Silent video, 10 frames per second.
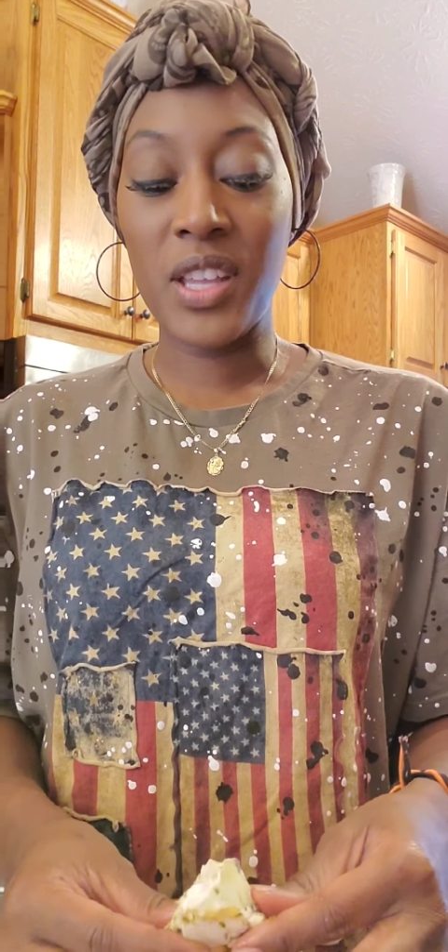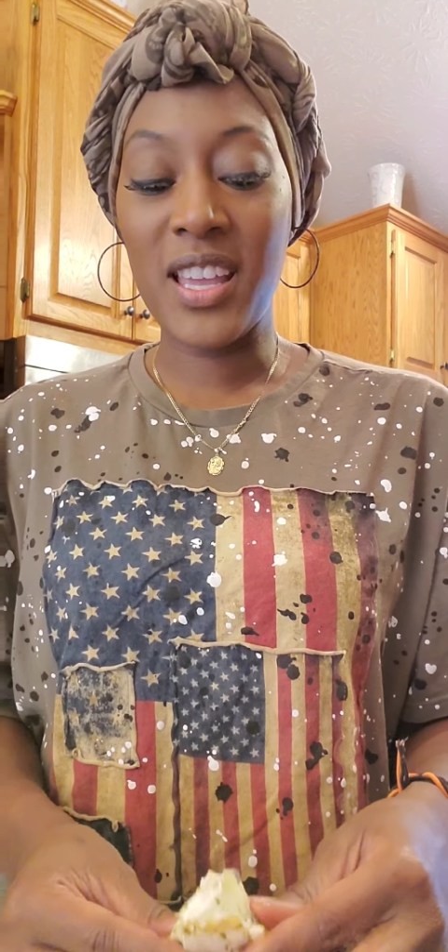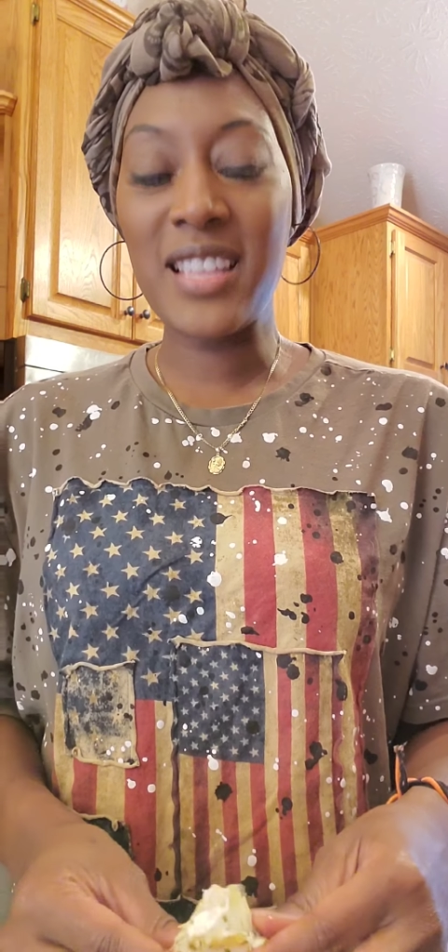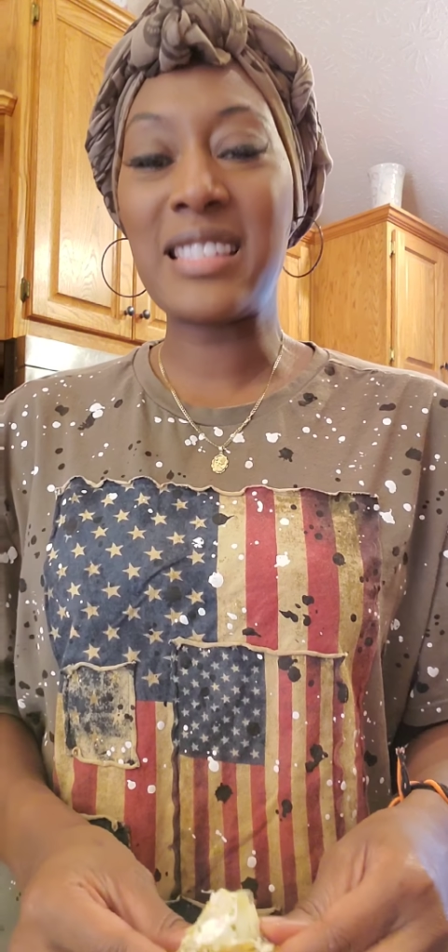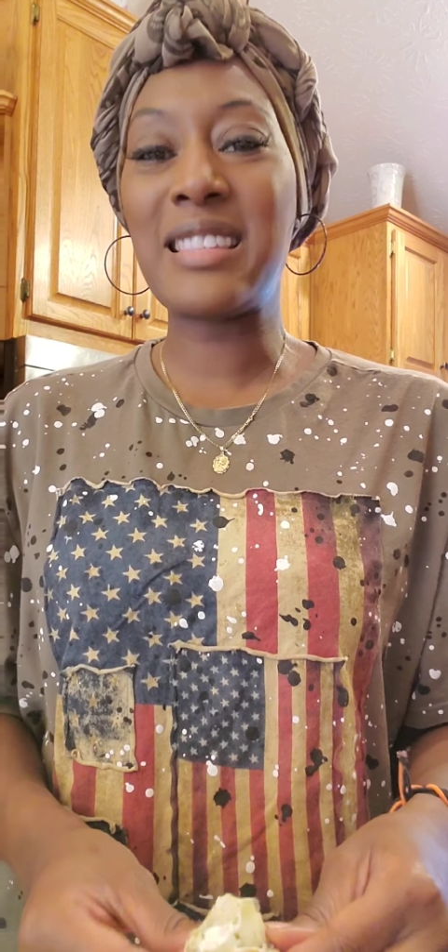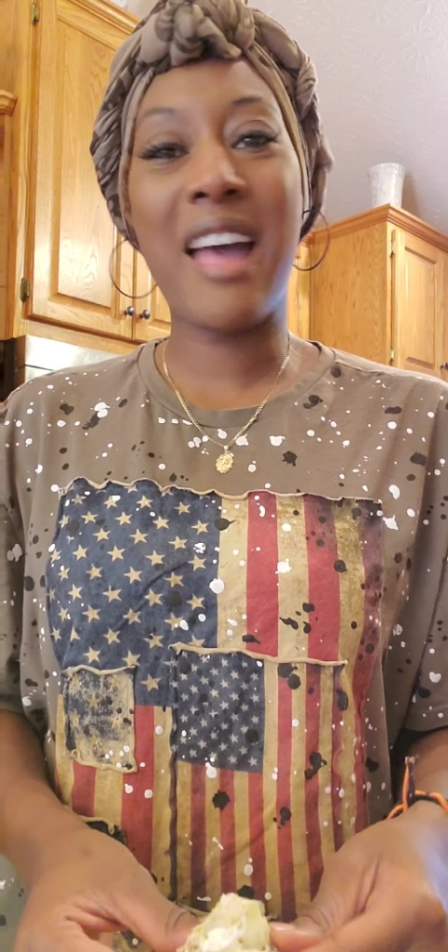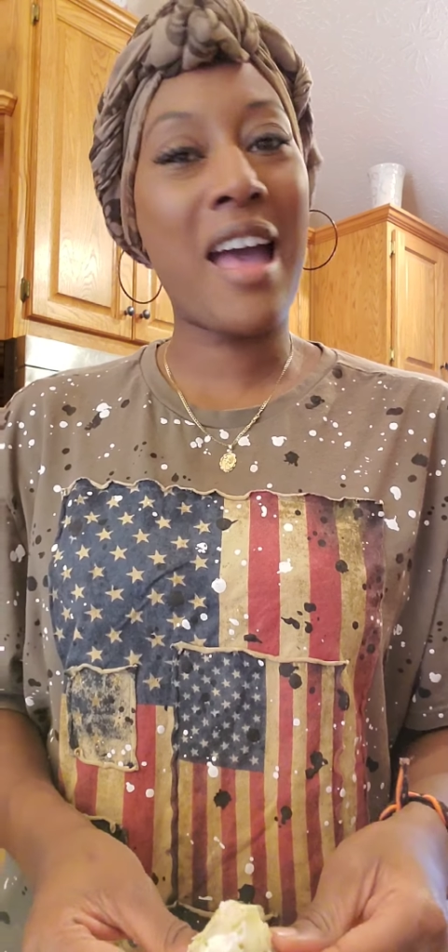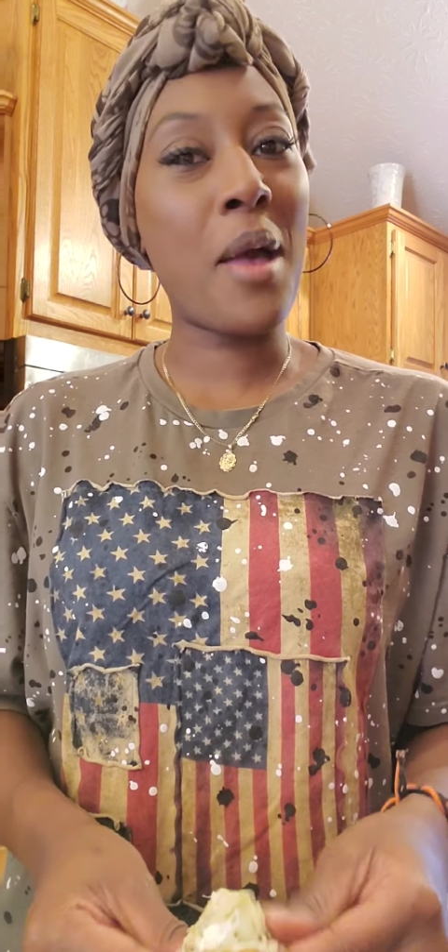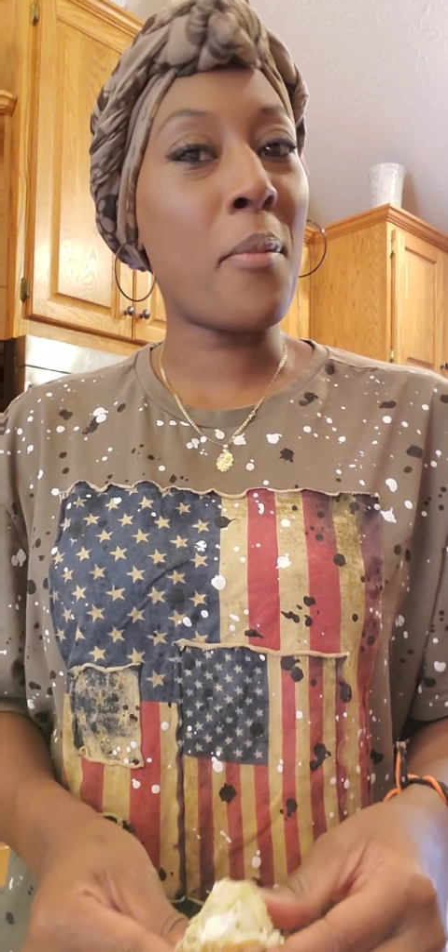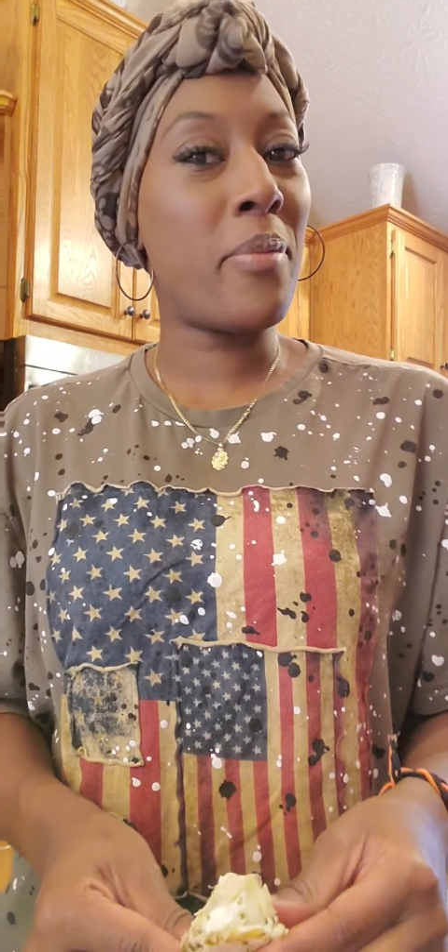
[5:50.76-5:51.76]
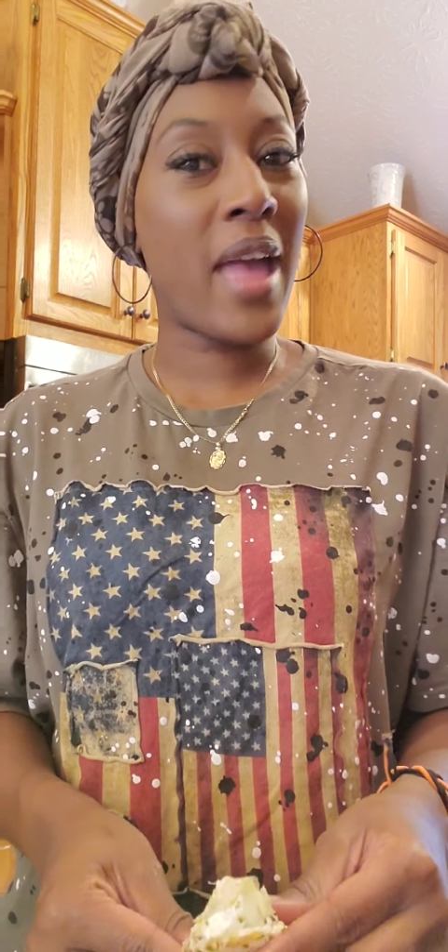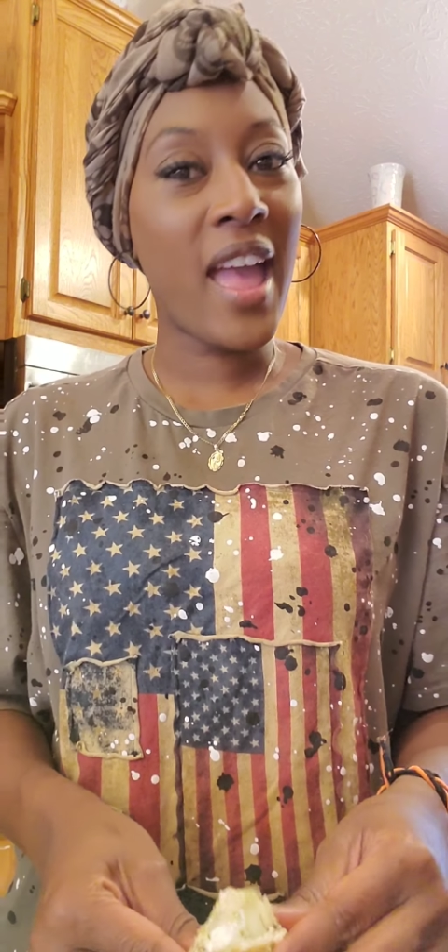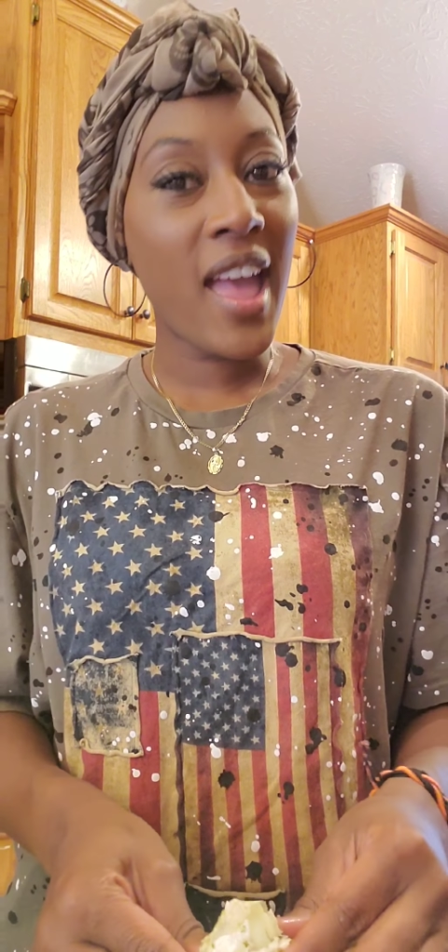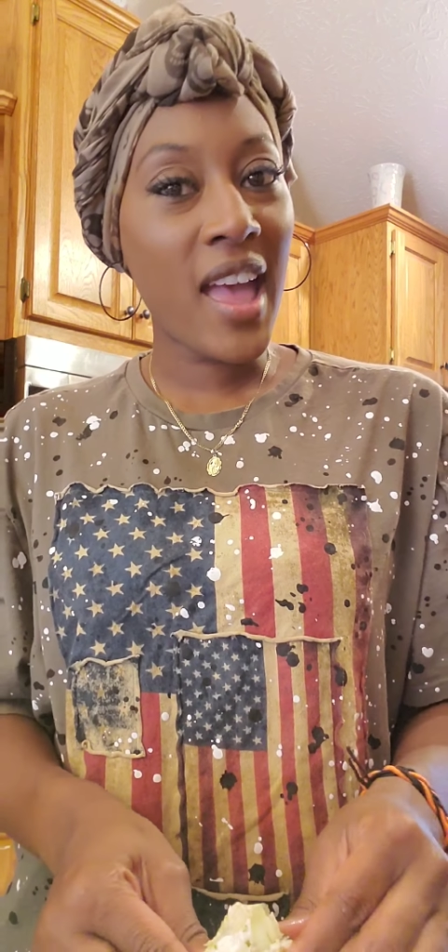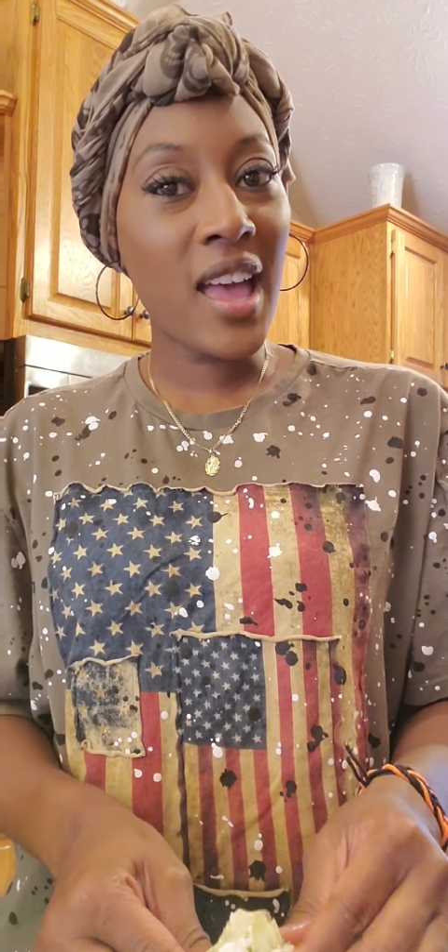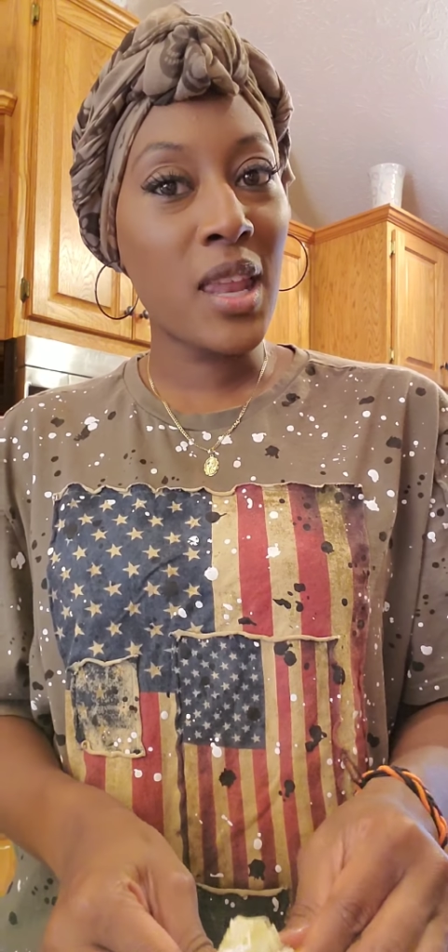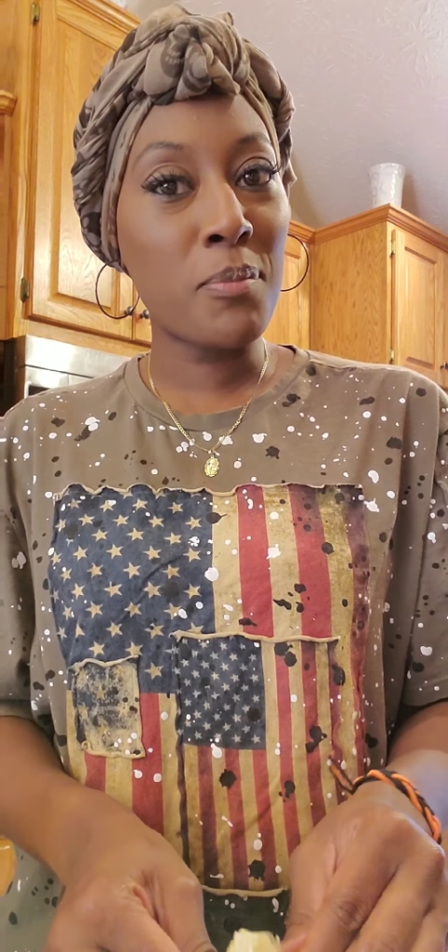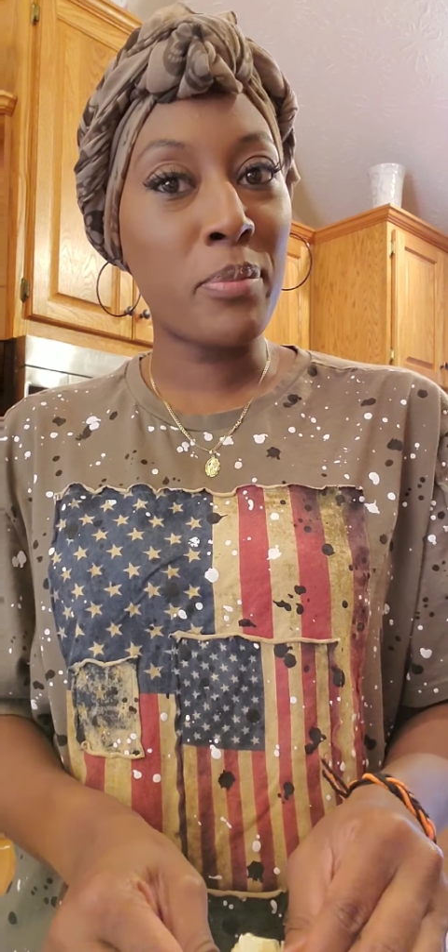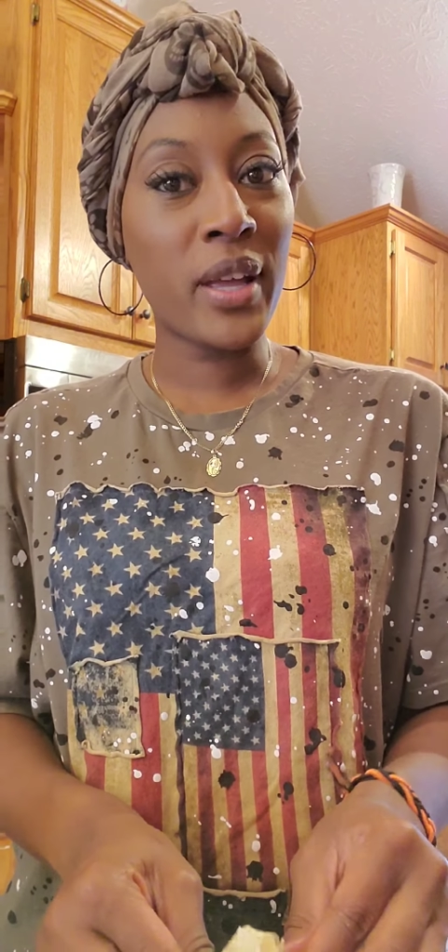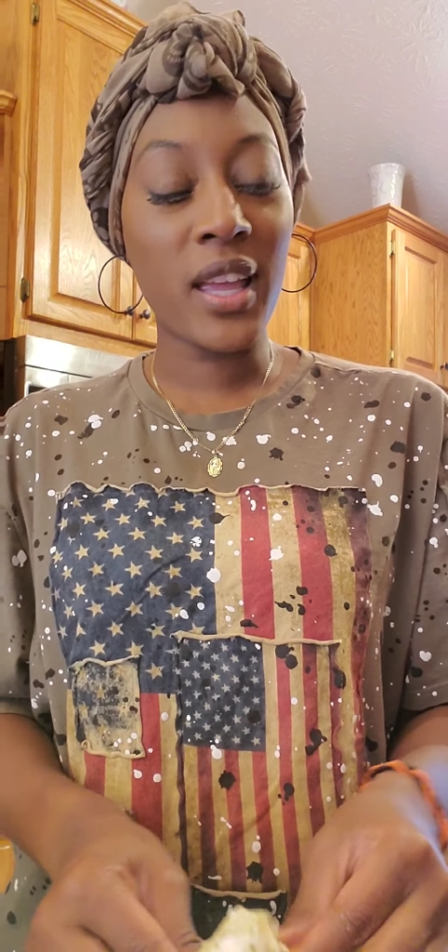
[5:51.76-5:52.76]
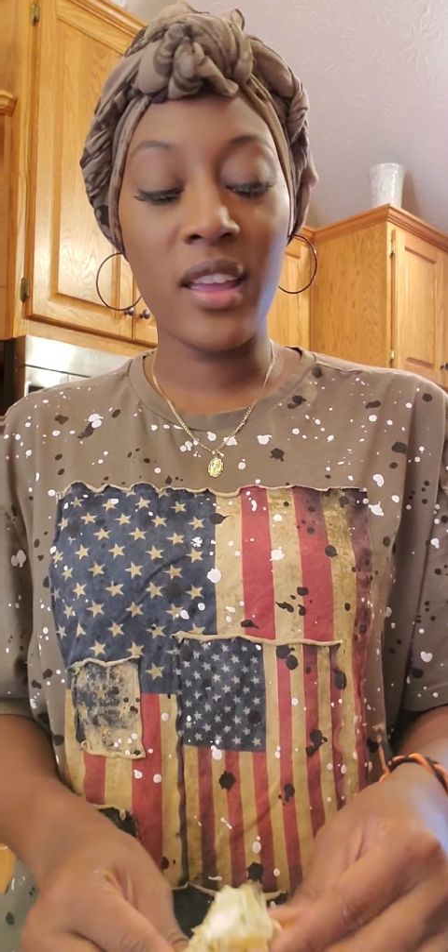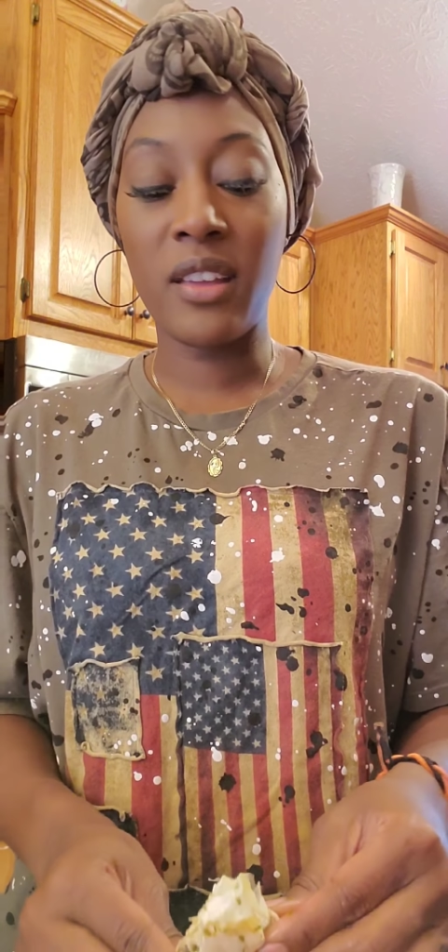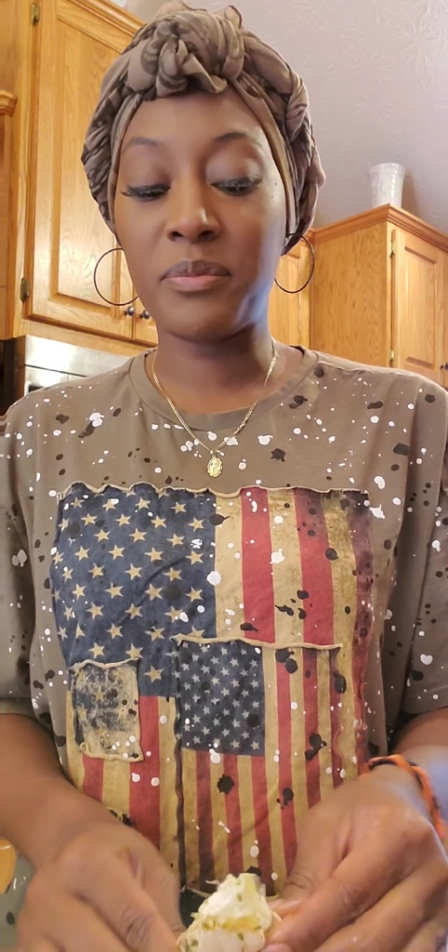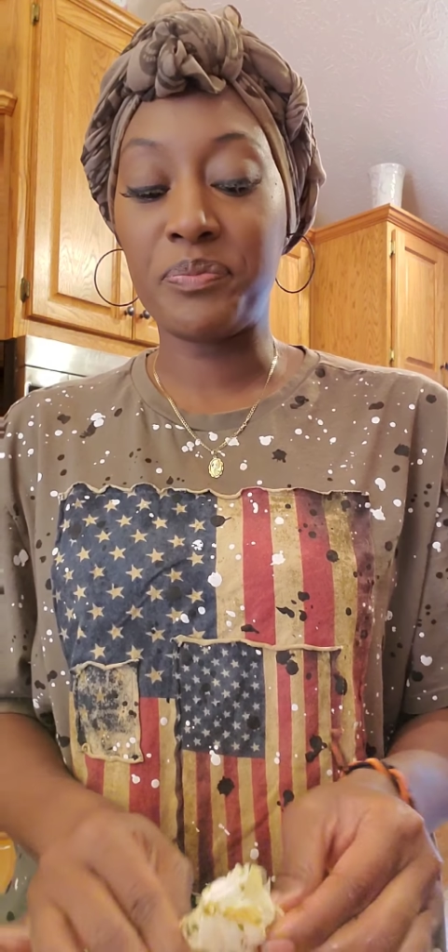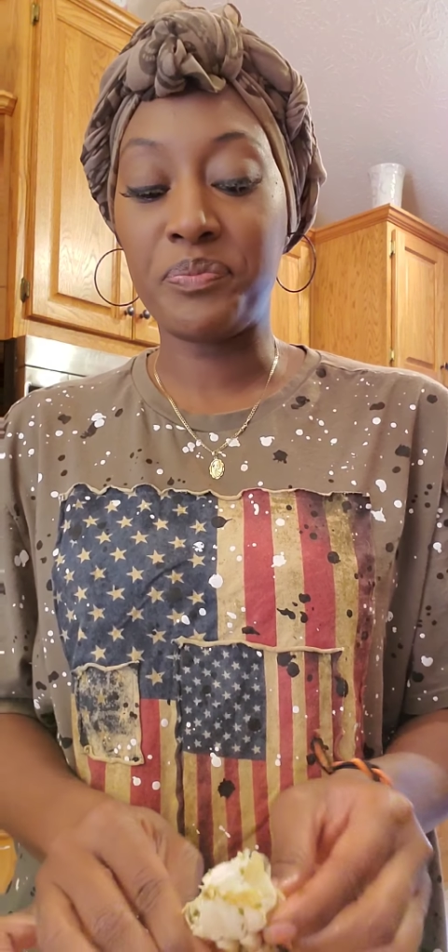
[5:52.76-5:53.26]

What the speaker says: it's not bad, but